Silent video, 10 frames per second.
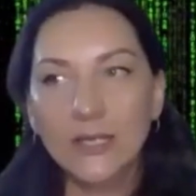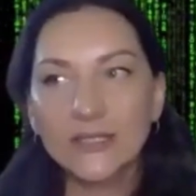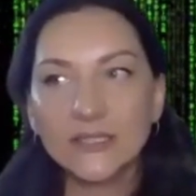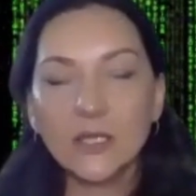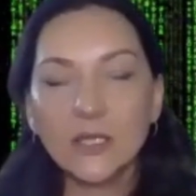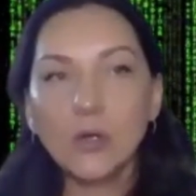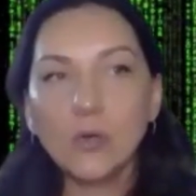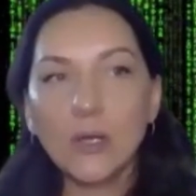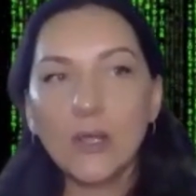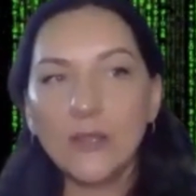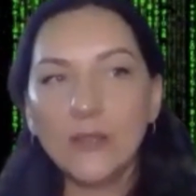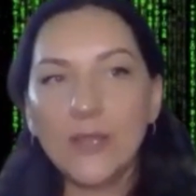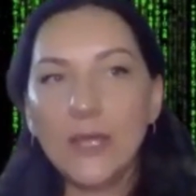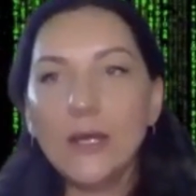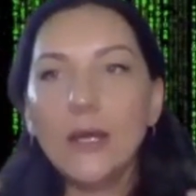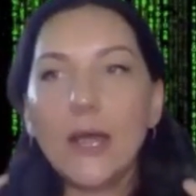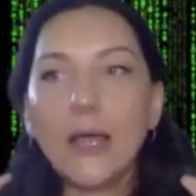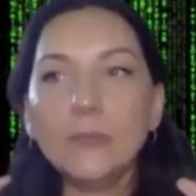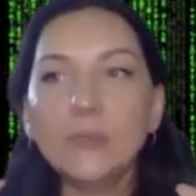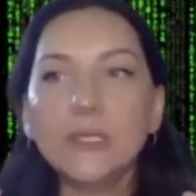And so then
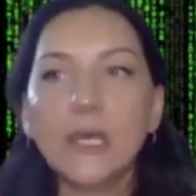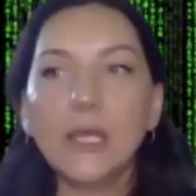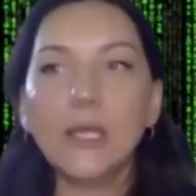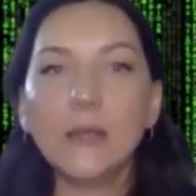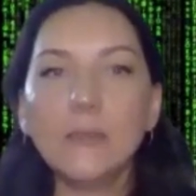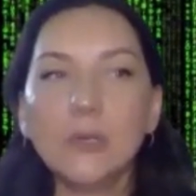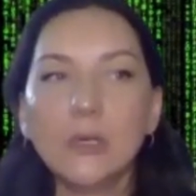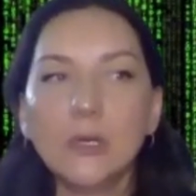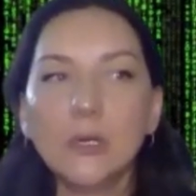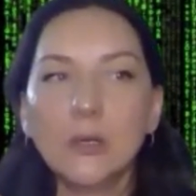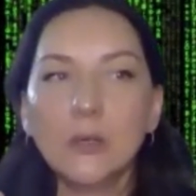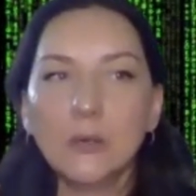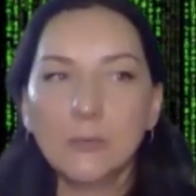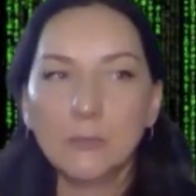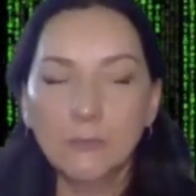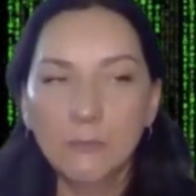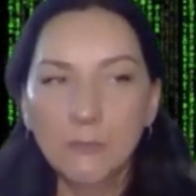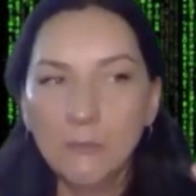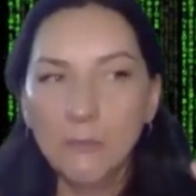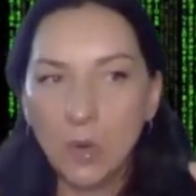I became
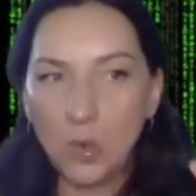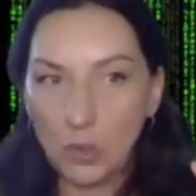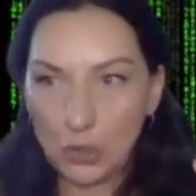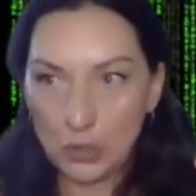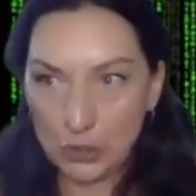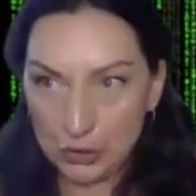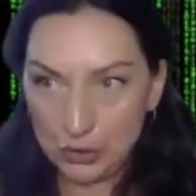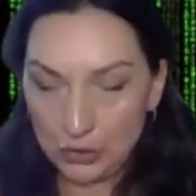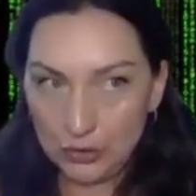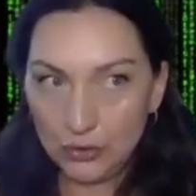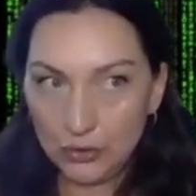more